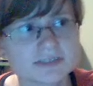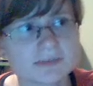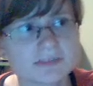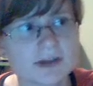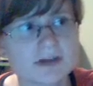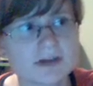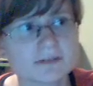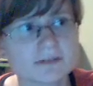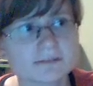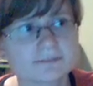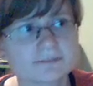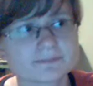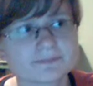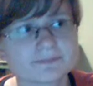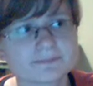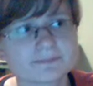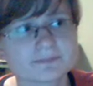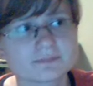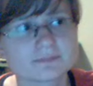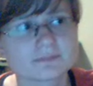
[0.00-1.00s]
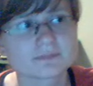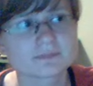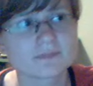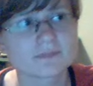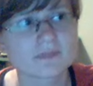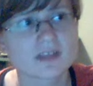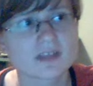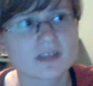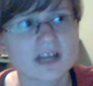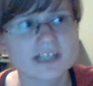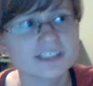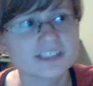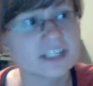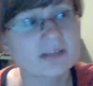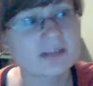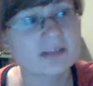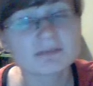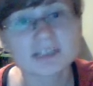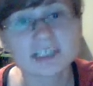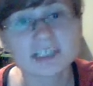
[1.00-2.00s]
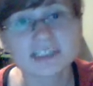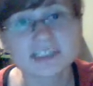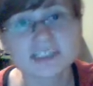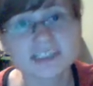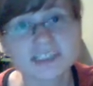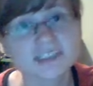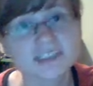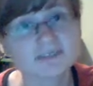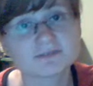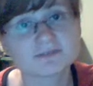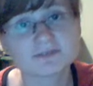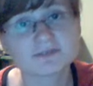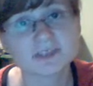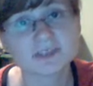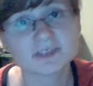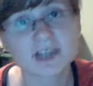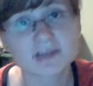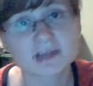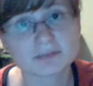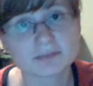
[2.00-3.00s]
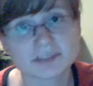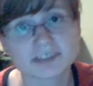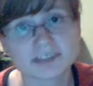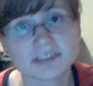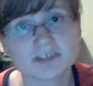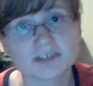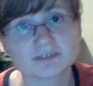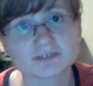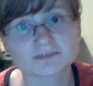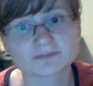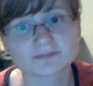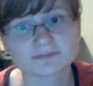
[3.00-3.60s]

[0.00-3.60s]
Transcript: well. And generally, I just didn't feel like myself.